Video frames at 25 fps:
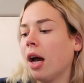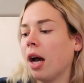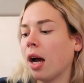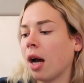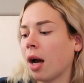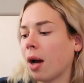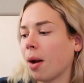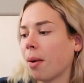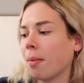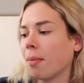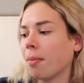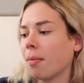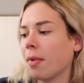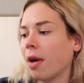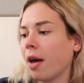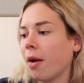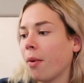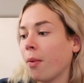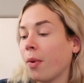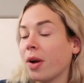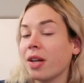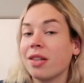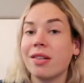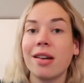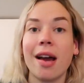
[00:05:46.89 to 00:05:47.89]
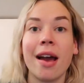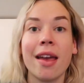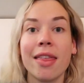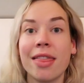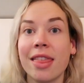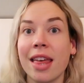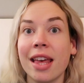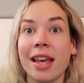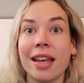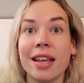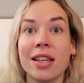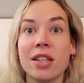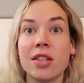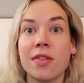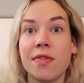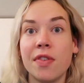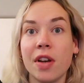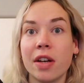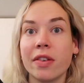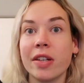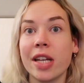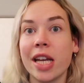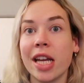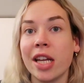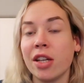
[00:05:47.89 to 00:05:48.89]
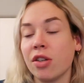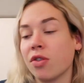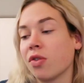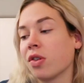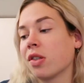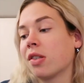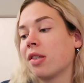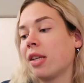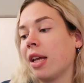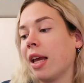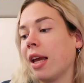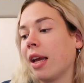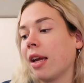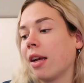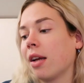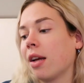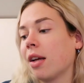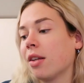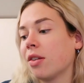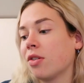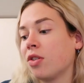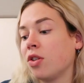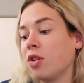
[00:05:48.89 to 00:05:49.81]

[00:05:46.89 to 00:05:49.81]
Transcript: um, which I think is very interesting